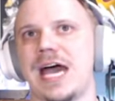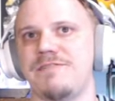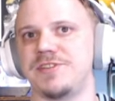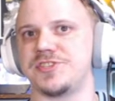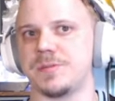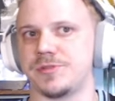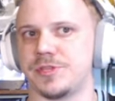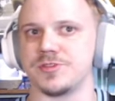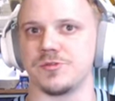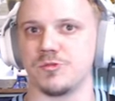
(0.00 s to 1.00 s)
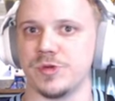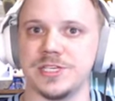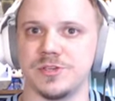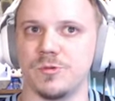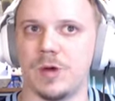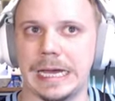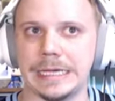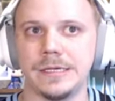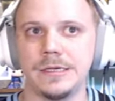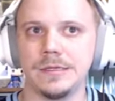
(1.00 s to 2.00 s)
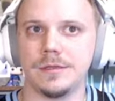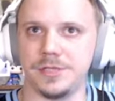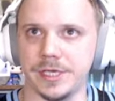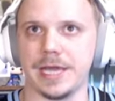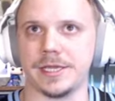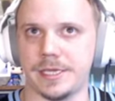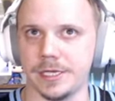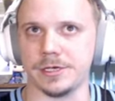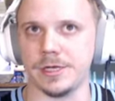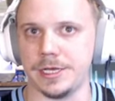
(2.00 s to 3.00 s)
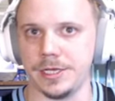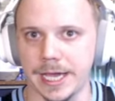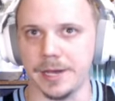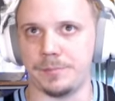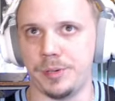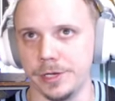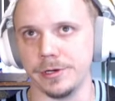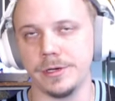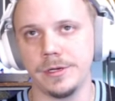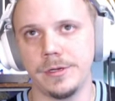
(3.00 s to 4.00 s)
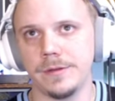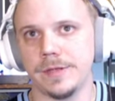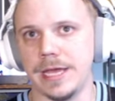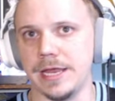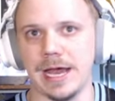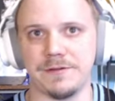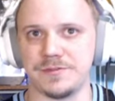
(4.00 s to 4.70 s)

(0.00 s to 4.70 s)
obviously, but there's a reason why you got a kicker and you got a punter. And I,